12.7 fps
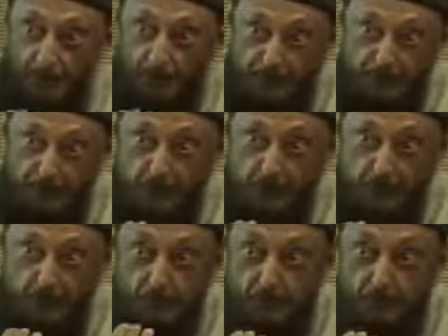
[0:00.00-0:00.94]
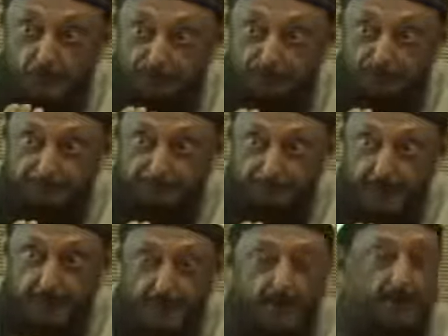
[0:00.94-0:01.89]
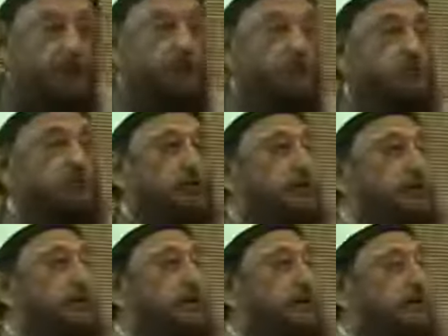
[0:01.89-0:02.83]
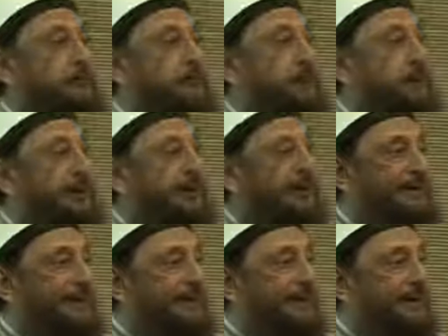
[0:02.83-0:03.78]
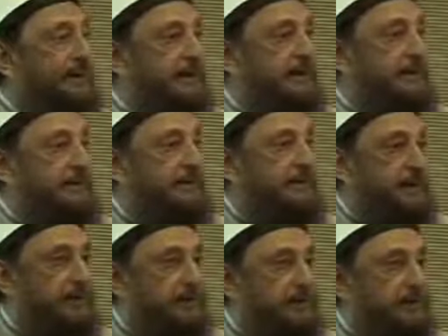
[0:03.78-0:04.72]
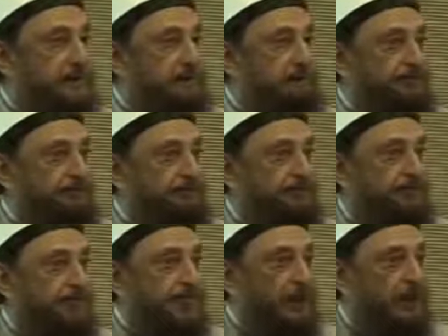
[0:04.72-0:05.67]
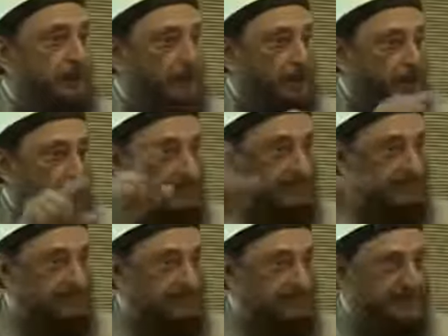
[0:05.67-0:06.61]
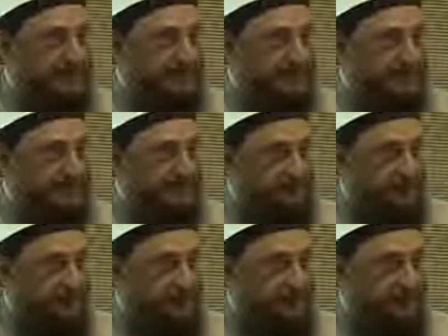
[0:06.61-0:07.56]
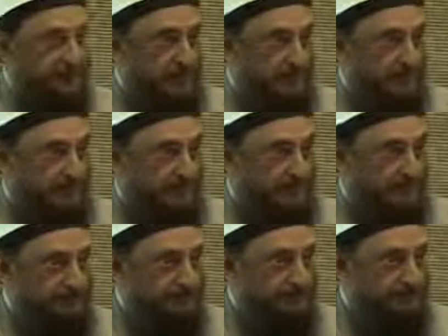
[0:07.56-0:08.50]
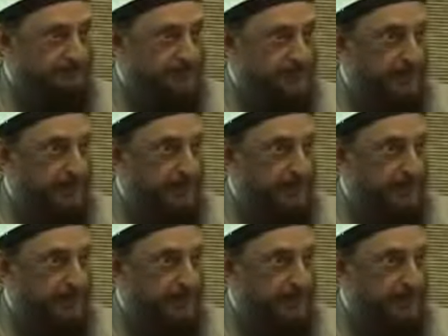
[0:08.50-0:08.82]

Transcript: So you got to do your homework. To seek to integrate all that data from the Quran